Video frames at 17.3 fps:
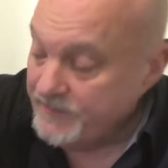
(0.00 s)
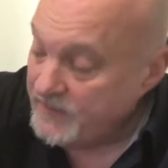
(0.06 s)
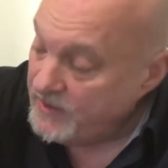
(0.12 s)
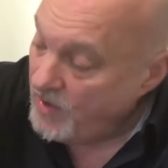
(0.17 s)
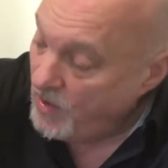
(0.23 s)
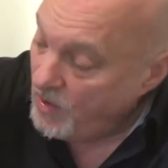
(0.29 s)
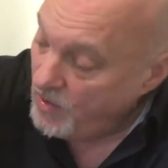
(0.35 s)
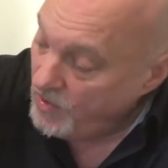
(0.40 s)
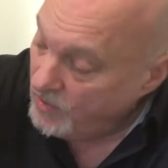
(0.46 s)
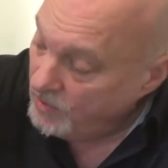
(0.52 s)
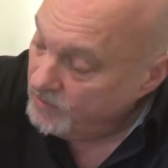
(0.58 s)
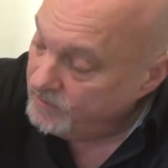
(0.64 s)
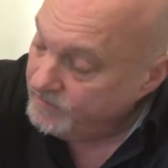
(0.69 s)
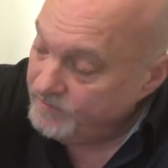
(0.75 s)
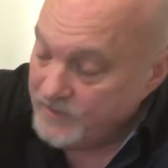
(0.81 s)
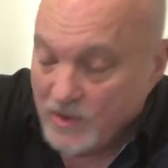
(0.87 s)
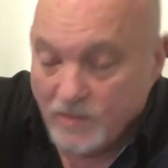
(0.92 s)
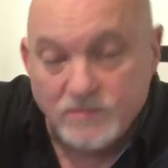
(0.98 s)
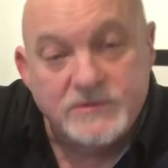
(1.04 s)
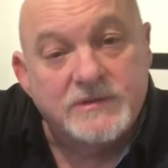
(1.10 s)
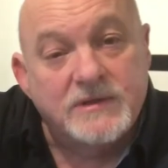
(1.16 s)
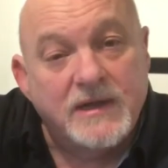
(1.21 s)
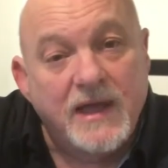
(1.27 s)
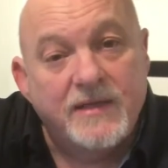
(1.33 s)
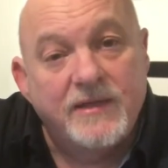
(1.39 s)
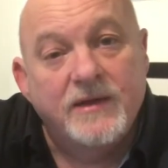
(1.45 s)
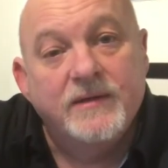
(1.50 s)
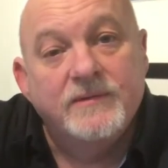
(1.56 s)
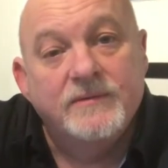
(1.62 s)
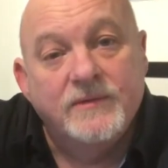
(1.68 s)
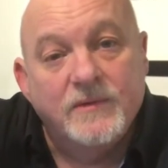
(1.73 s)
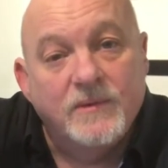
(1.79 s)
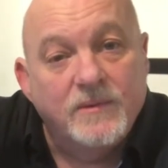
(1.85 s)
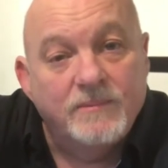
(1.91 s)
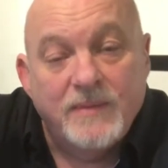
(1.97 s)
and it all comes together
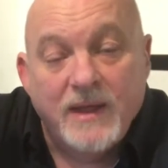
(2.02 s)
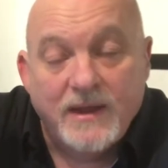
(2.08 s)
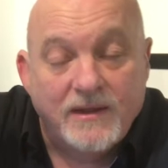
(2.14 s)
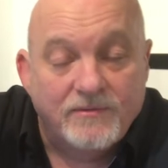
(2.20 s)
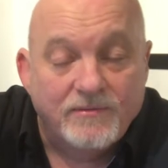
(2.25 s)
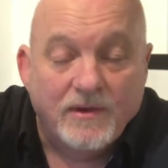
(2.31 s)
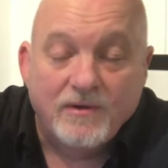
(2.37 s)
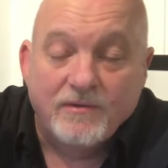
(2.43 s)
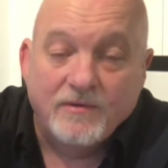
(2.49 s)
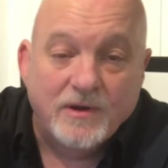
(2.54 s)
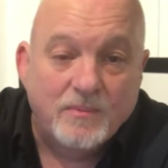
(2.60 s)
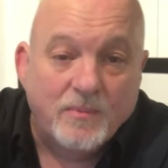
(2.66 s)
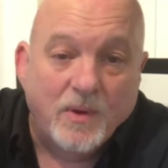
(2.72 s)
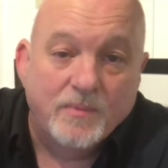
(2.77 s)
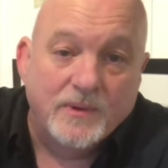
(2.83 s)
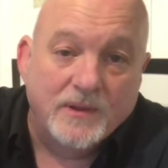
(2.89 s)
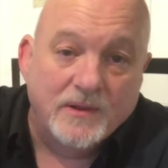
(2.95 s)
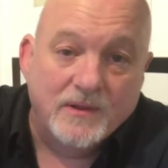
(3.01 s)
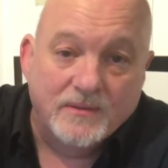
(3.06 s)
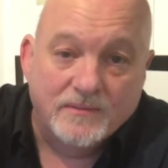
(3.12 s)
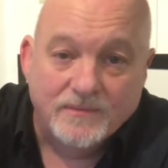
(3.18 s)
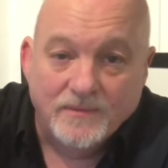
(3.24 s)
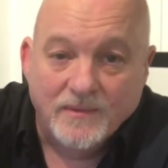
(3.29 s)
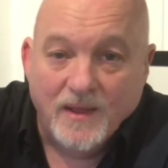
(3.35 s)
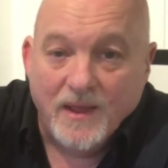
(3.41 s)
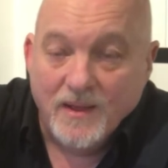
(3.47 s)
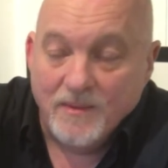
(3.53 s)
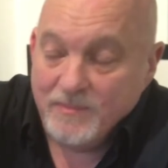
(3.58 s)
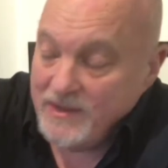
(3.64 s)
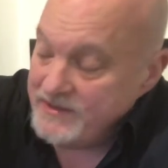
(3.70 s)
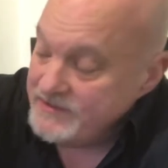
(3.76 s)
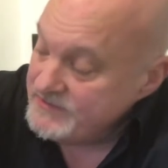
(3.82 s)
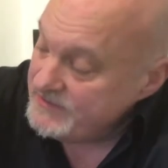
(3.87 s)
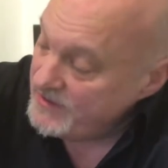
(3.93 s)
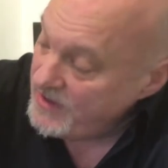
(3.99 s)
to make a very, very popular
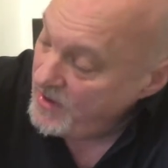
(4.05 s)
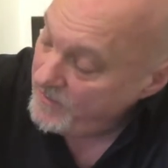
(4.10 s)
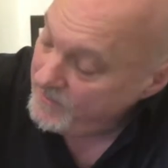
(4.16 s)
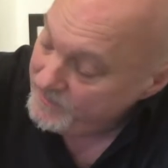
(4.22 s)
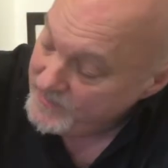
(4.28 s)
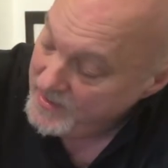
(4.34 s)
place to go.